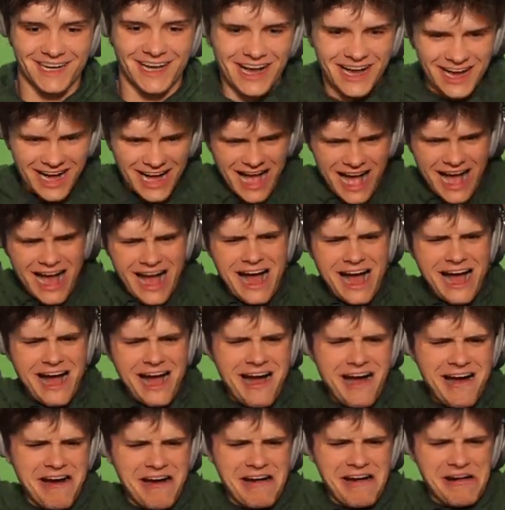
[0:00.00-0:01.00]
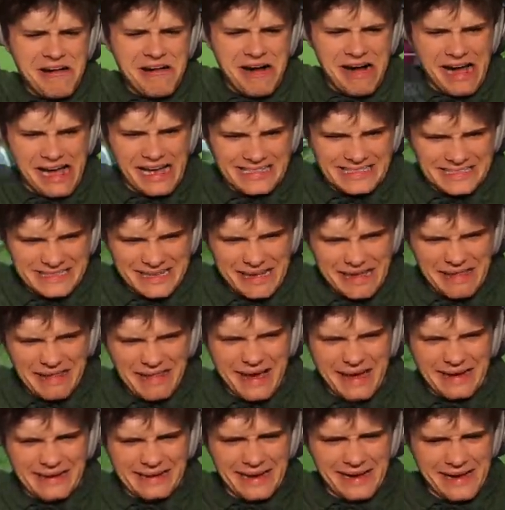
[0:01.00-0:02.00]
Oh, I saw
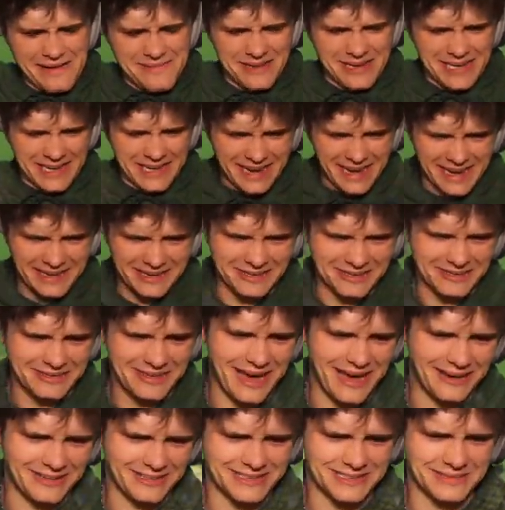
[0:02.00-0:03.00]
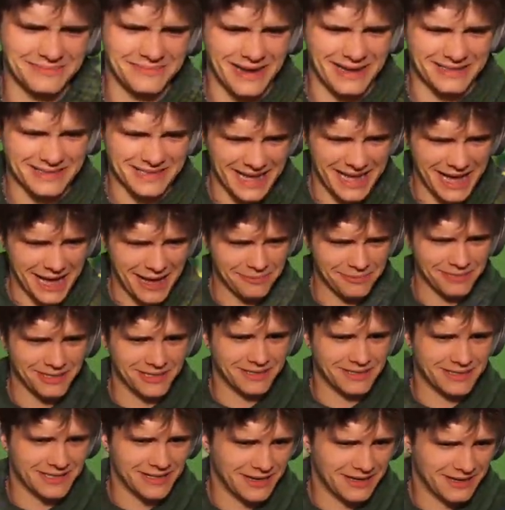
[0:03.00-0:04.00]
that coming. I knew that was about to
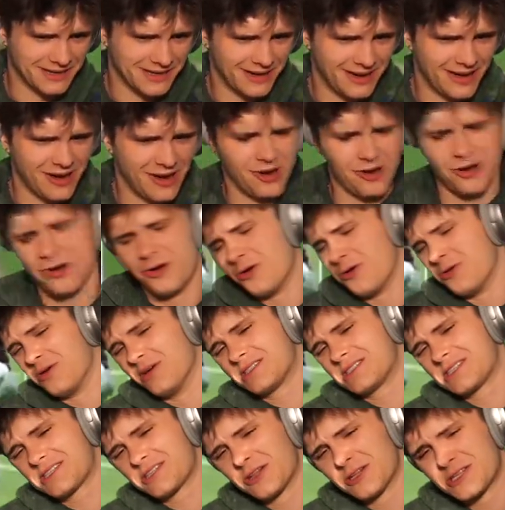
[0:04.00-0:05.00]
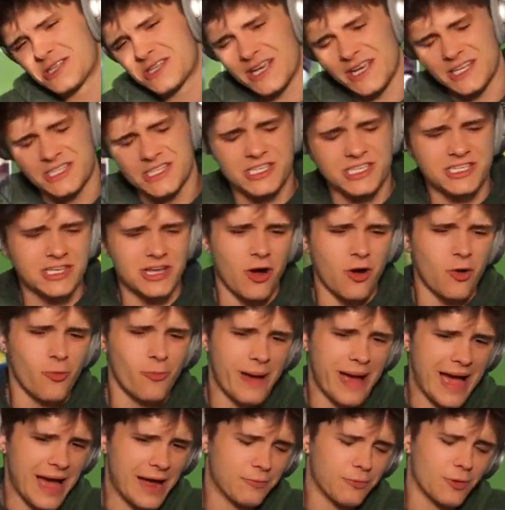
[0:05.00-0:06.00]
happen. Oh, it's so
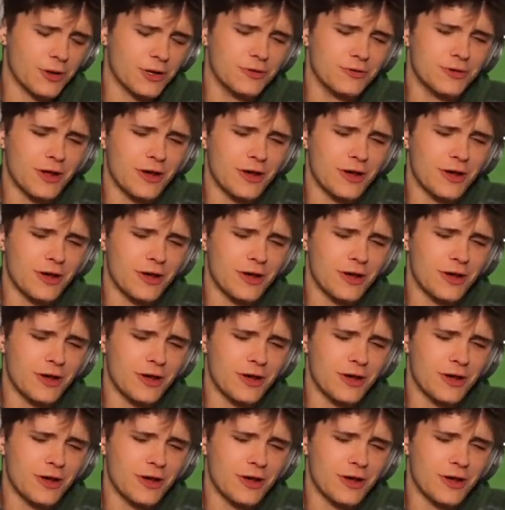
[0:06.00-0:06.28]
bad when you